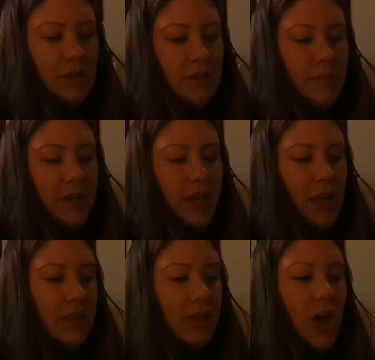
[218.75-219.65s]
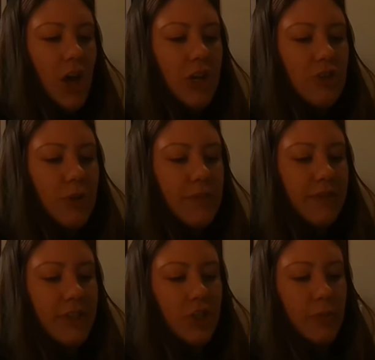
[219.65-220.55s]
I'm going to cut long strips of
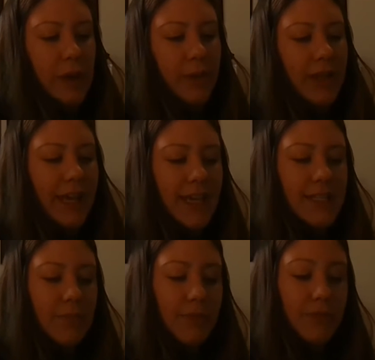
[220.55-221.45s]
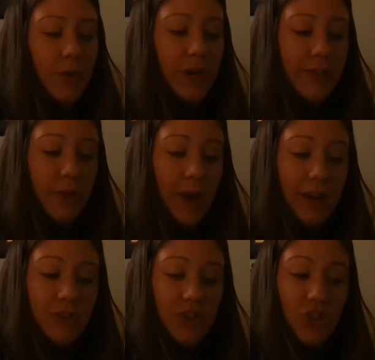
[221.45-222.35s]
tissue paper. Like I said before, if you
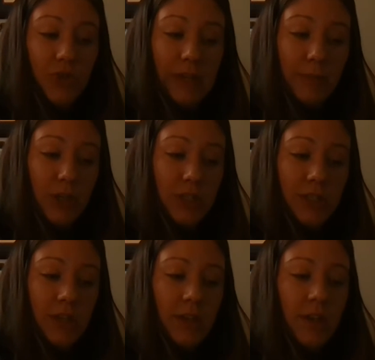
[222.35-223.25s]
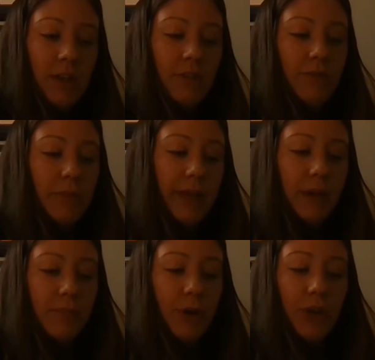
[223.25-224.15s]
have streamers from like
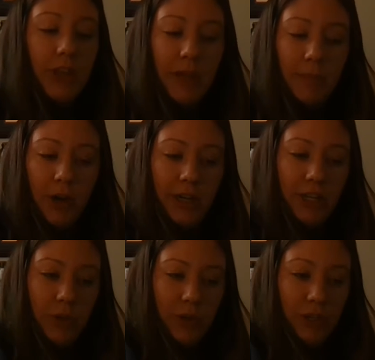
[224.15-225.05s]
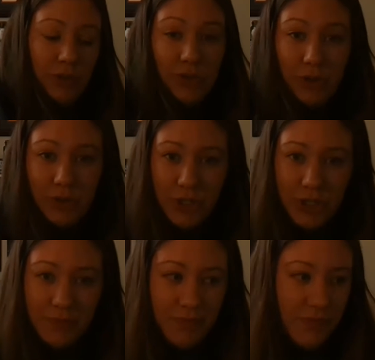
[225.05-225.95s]
a birthday party, you can use those too.